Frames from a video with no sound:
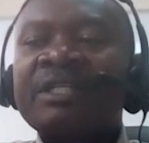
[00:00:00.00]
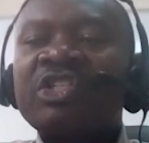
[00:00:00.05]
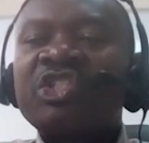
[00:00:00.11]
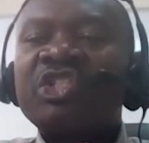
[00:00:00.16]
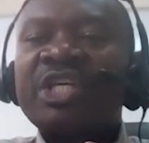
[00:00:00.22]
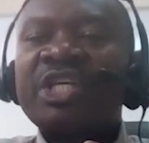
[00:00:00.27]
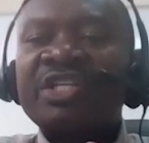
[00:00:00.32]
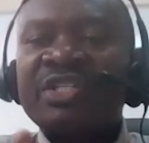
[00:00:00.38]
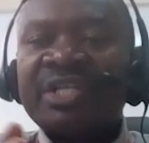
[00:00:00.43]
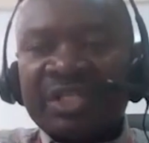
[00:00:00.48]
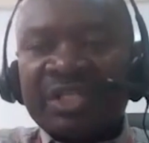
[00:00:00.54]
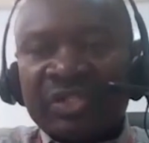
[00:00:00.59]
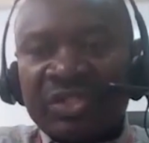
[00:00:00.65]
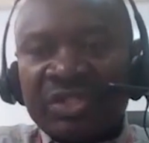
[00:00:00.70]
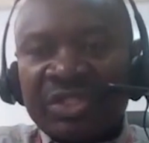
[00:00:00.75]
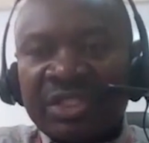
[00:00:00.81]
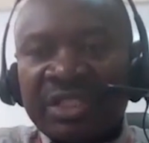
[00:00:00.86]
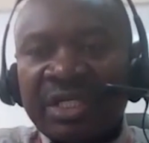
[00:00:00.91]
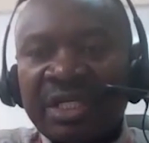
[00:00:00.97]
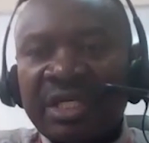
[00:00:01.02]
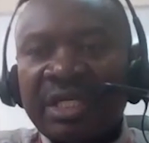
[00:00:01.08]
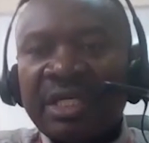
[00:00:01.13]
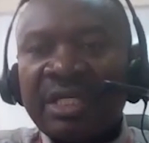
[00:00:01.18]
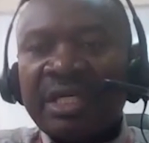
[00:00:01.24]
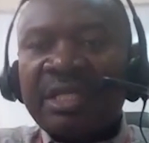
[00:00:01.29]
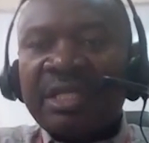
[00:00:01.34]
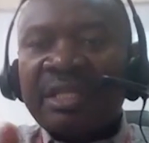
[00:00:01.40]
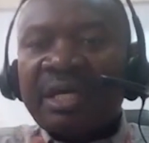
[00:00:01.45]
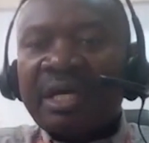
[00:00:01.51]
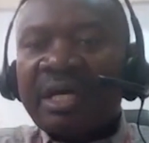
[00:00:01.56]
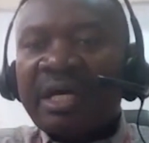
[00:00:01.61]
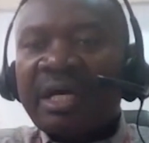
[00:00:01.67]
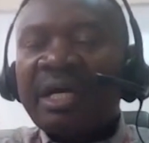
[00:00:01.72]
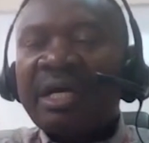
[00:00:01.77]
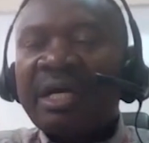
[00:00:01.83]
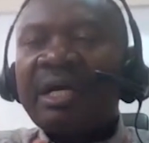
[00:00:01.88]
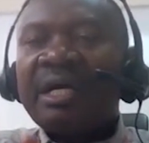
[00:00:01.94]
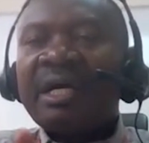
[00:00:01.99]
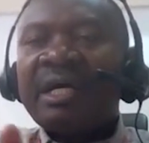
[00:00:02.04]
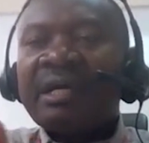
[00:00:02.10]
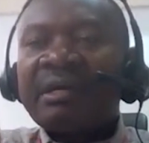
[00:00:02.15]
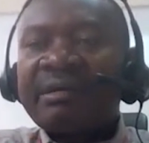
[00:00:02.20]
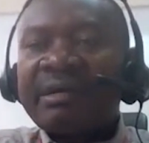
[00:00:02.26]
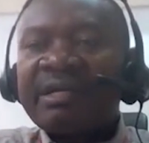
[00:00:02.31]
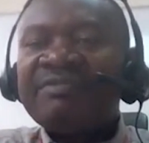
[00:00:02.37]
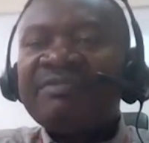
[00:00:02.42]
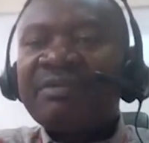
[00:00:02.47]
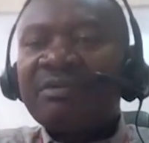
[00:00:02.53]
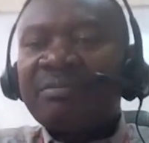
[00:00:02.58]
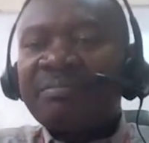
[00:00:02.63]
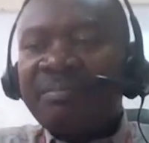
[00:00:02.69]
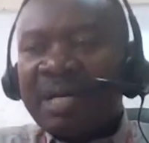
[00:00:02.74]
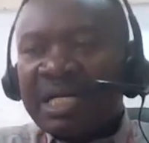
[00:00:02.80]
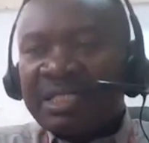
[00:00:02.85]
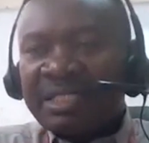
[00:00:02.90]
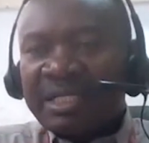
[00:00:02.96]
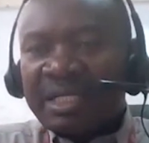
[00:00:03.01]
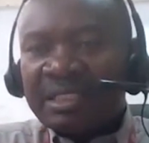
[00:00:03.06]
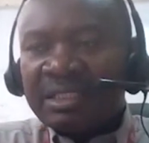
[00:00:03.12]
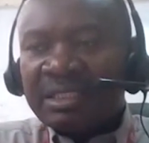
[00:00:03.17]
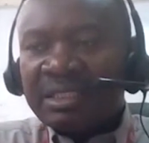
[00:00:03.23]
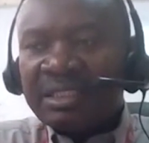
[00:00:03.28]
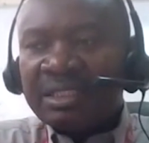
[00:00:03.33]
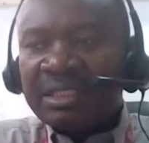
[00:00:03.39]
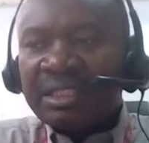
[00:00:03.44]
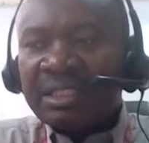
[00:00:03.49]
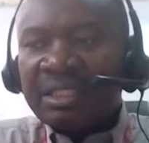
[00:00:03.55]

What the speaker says: changes in the rainfall patterns.